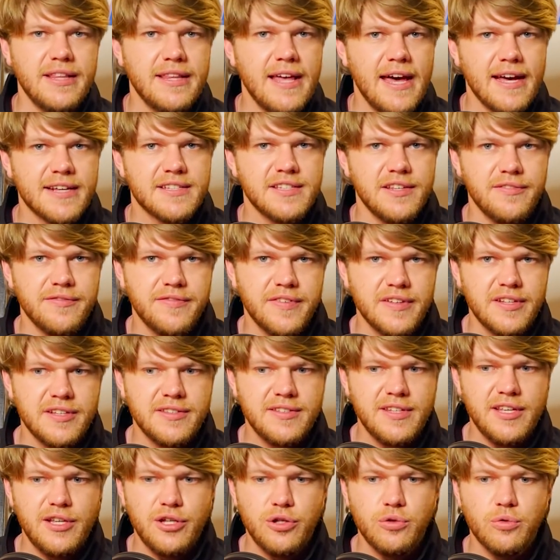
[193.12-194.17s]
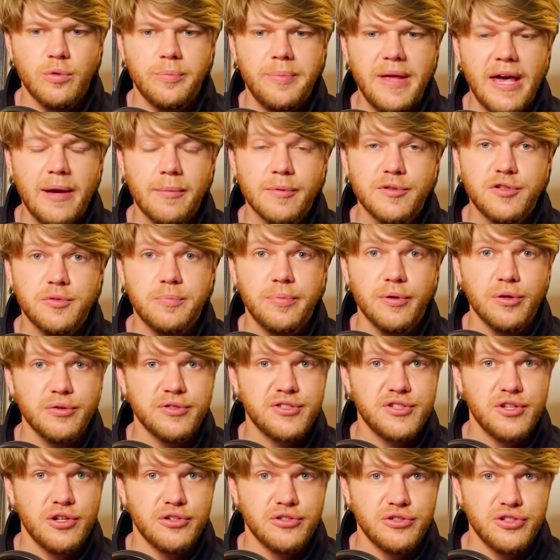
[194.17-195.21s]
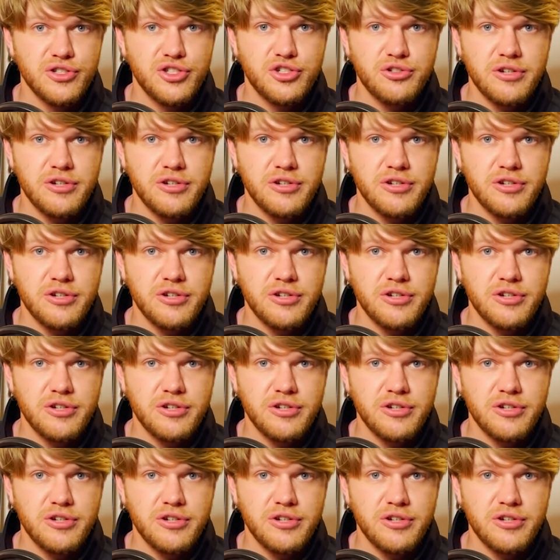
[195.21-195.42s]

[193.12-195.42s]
in Axie Infinity, you will be able to build certain